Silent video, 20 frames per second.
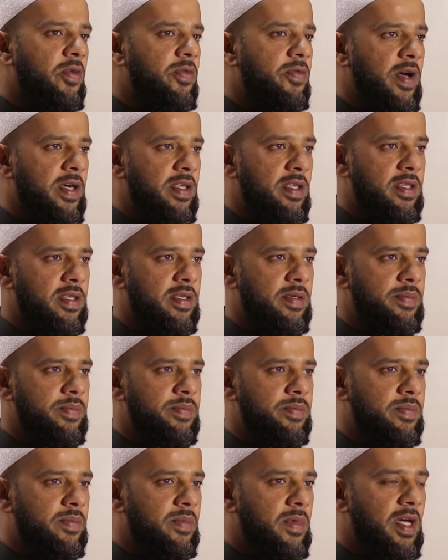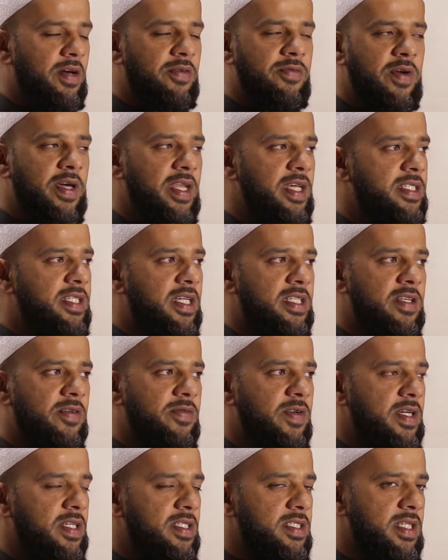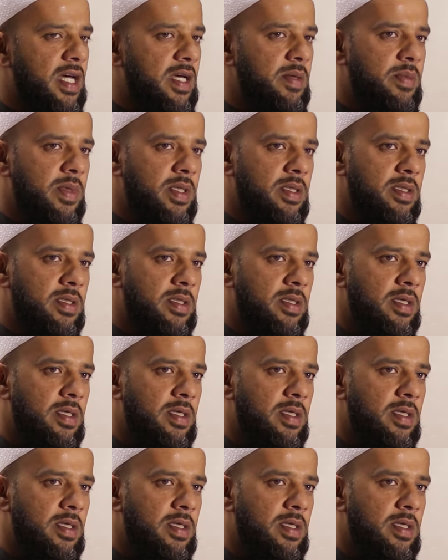of faith, a very significant statement.